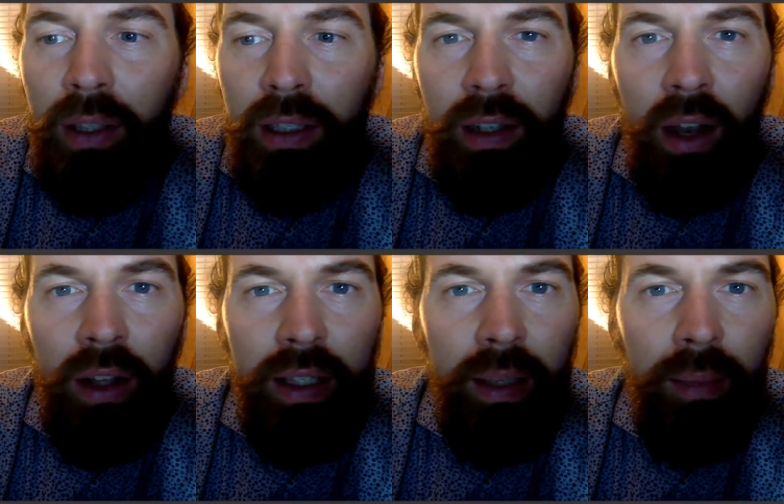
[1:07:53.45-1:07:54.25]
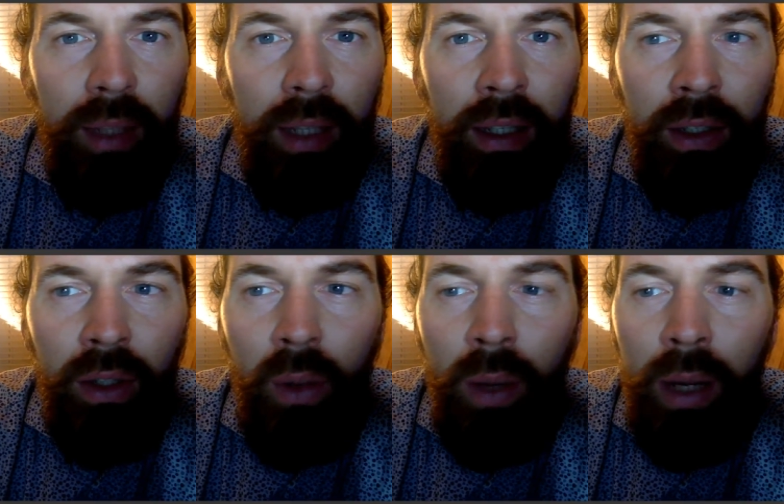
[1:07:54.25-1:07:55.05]
this concept? You
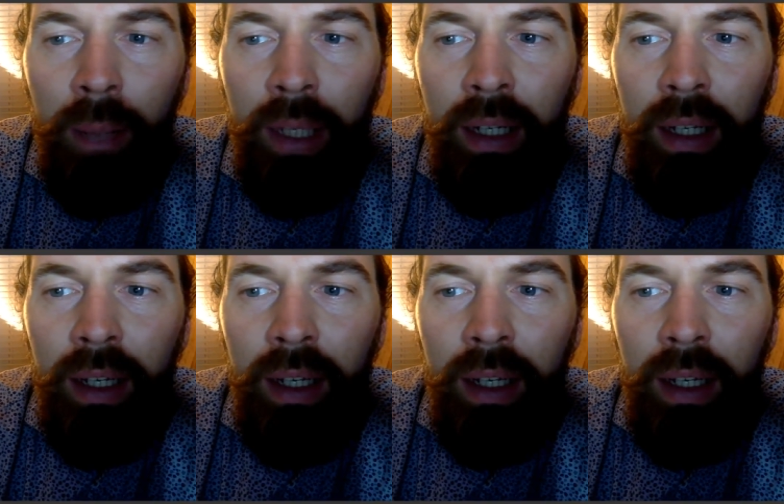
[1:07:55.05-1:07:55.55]
know what I mean?